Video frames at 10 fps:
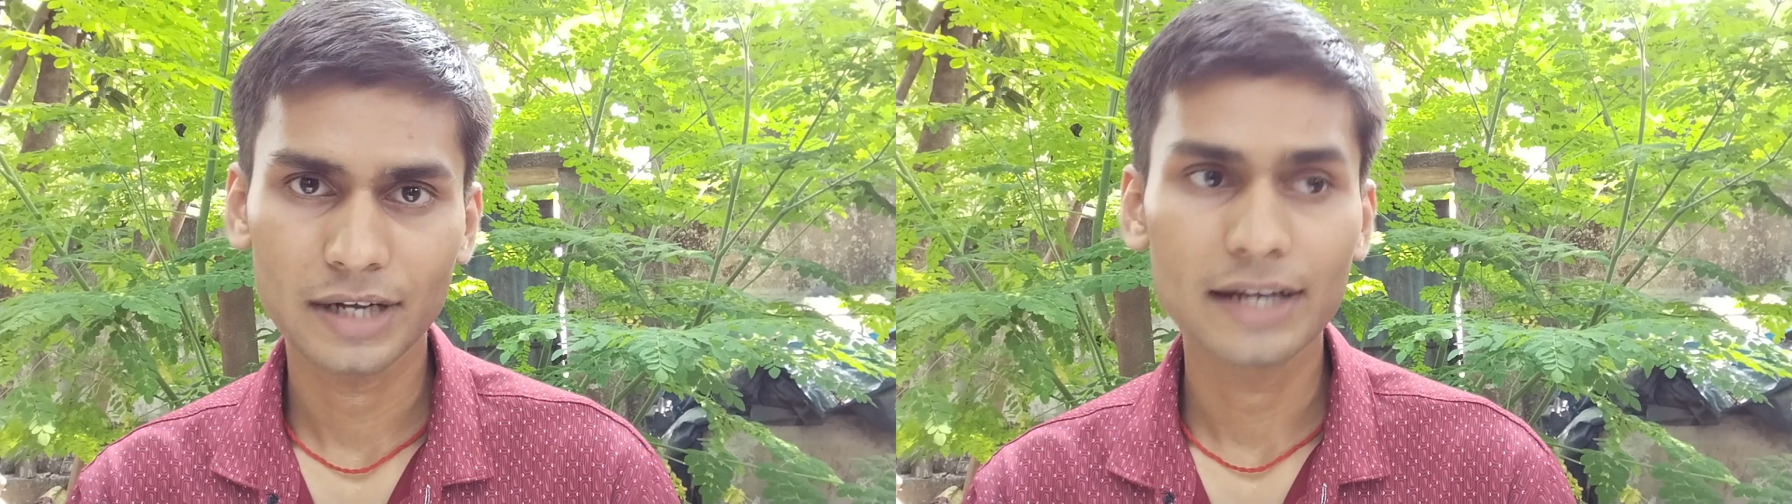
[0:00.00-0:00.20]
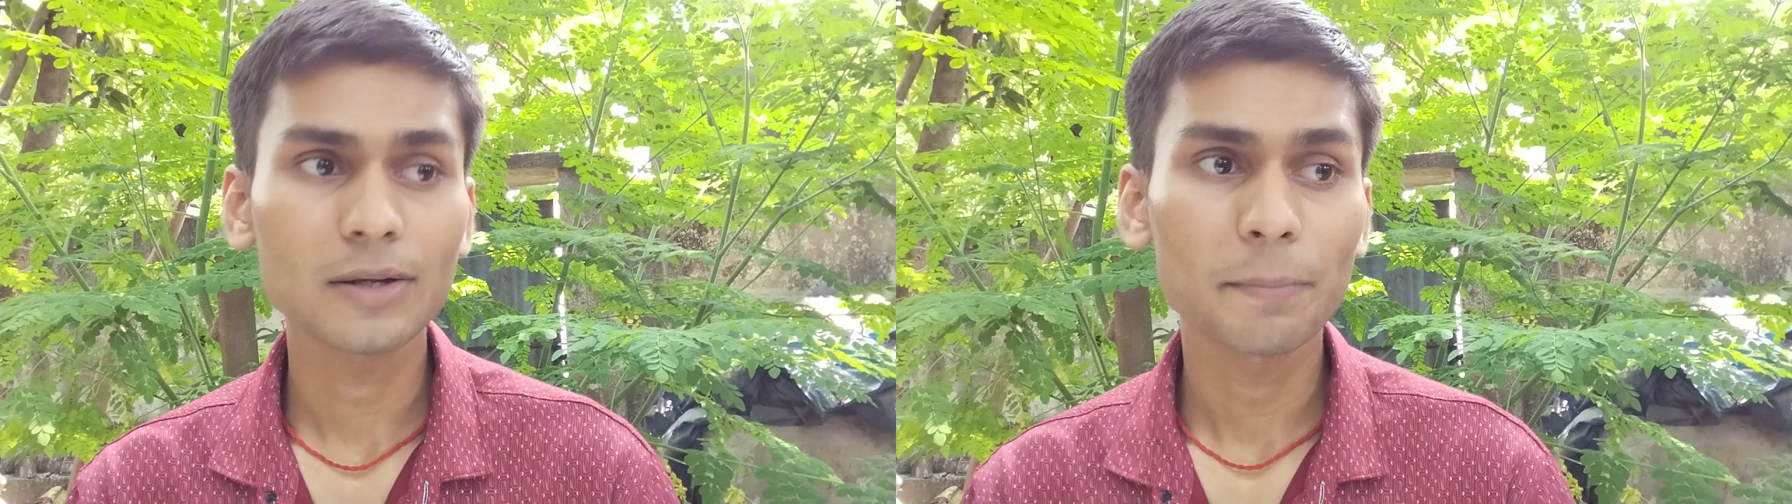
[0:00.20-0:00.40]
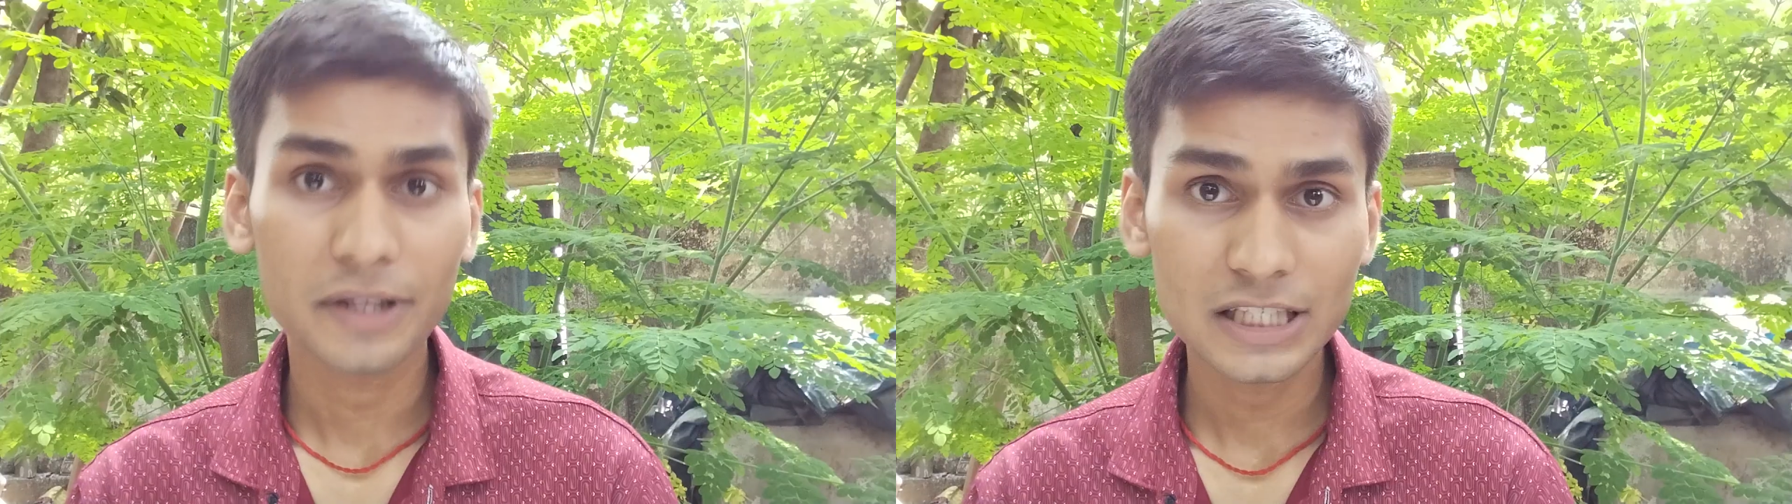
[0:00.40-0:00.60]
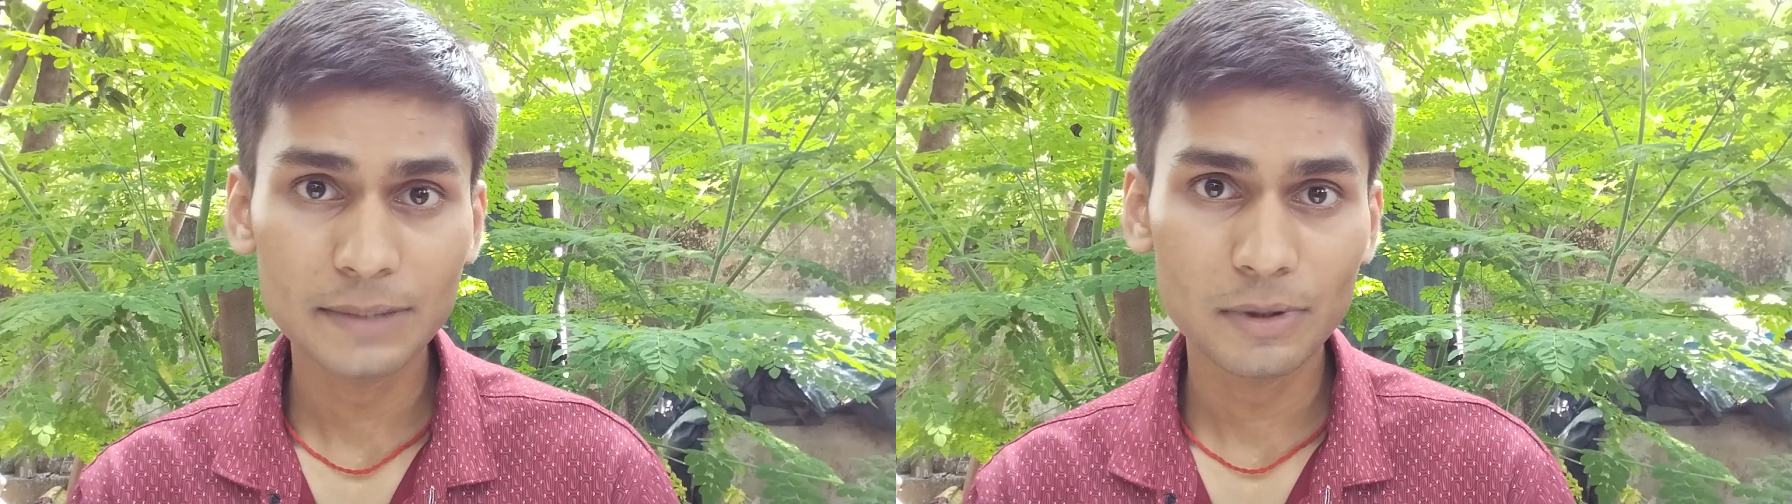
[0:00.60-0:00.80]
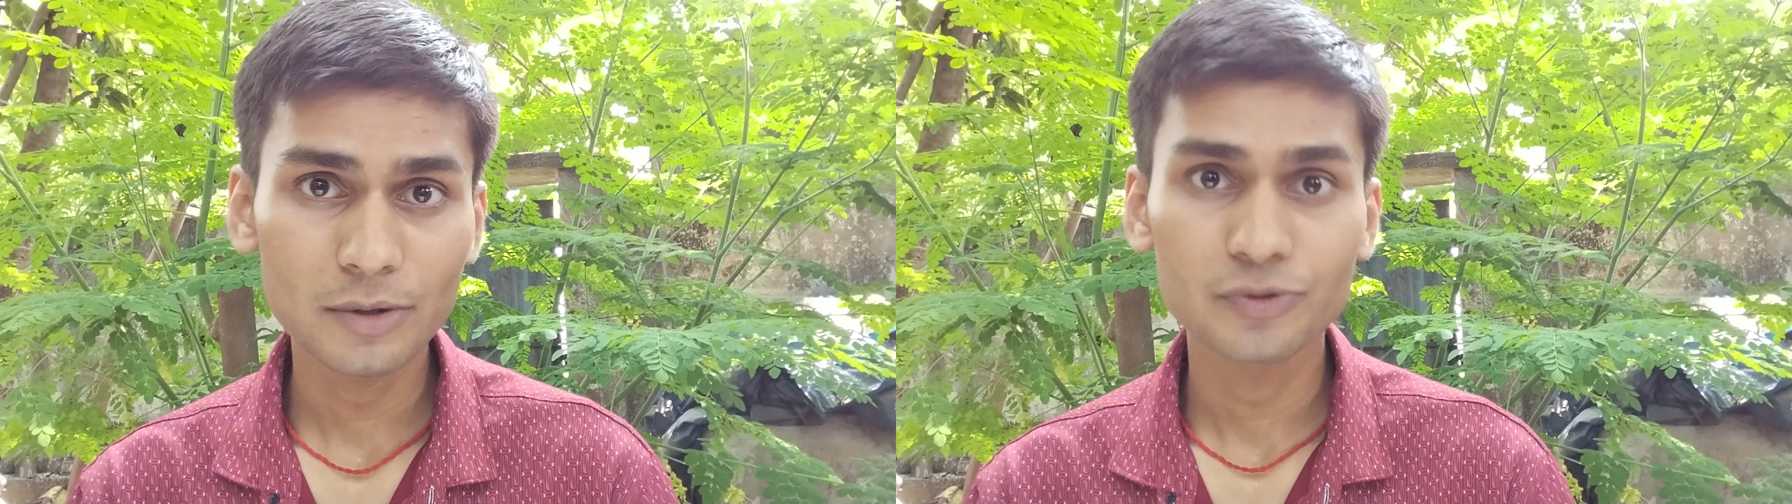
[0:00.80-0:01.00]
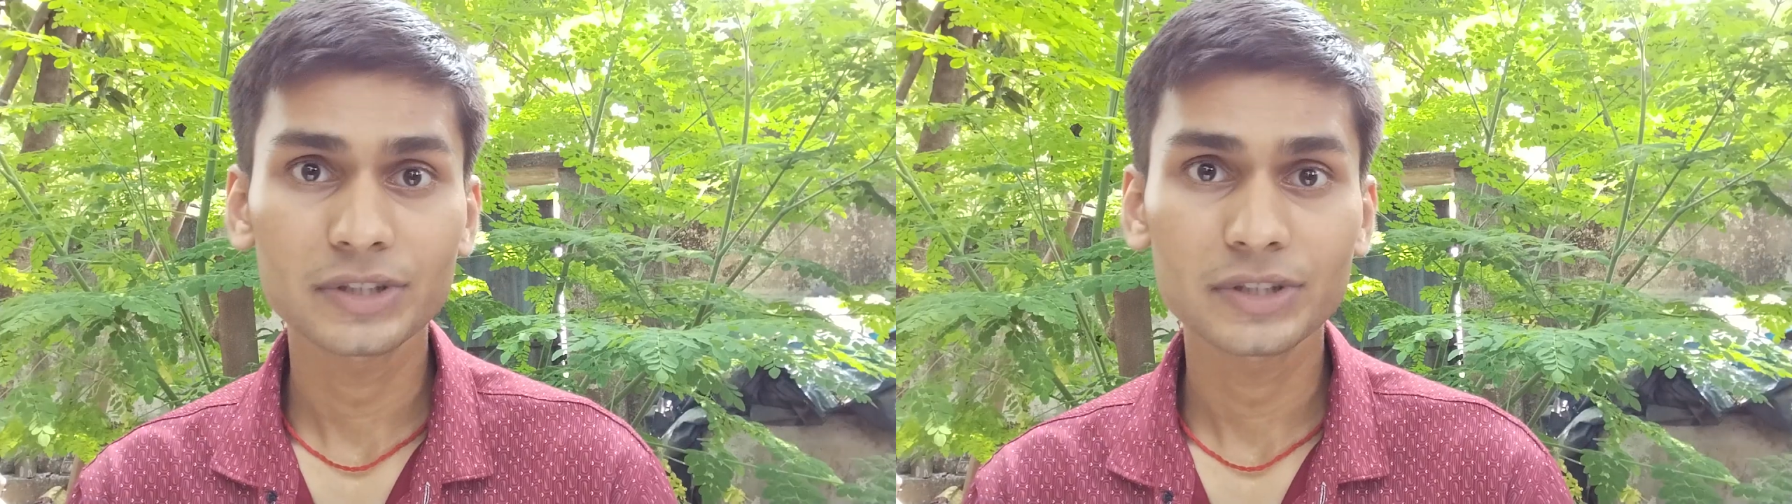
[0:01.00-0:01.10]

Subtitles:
and the principle of